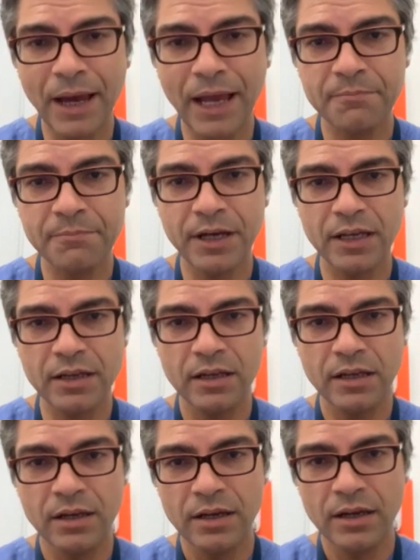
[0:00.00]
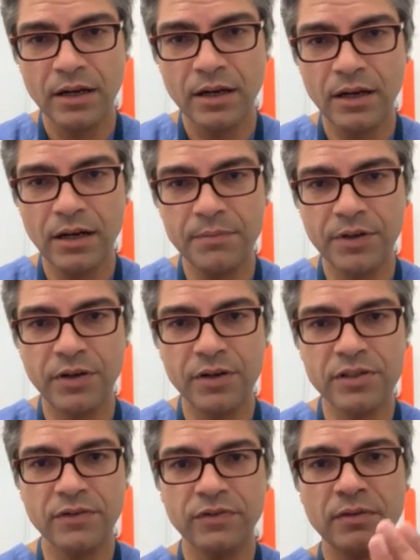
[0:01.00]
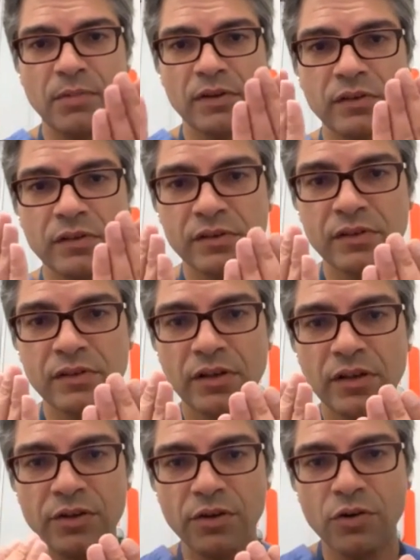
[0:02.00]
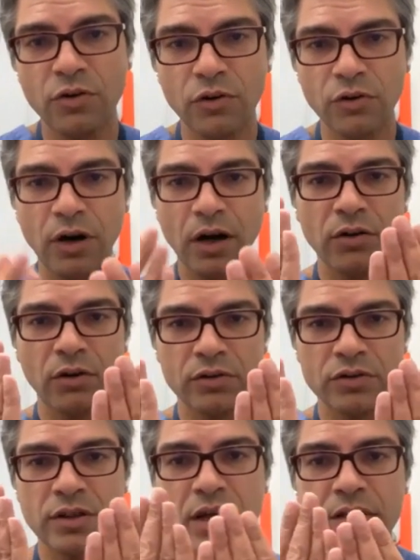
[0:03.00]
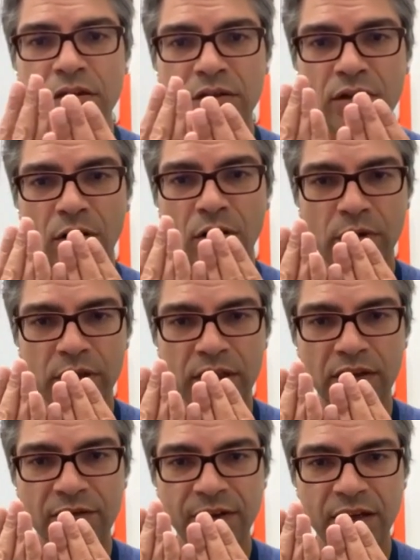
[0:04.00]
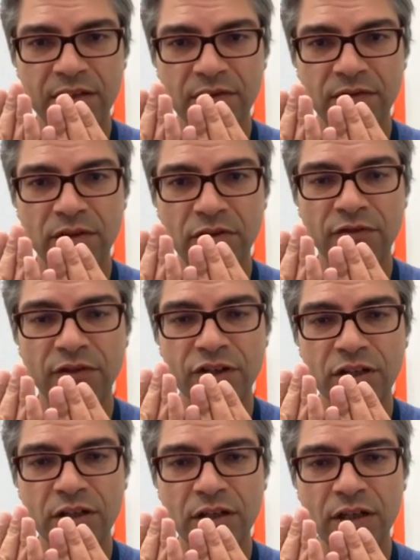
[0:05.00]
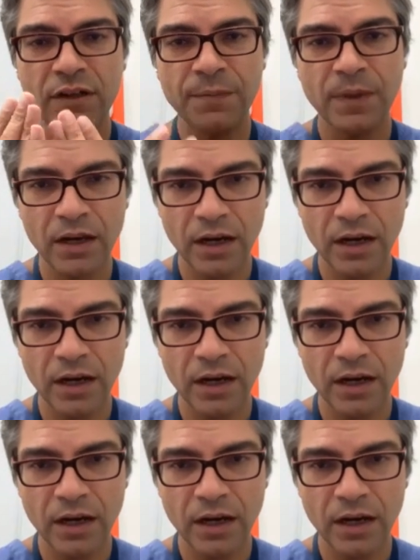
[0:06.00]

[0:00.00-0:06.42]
back pain because if the muscles in your core are not together, they're not working effectively or efficiently,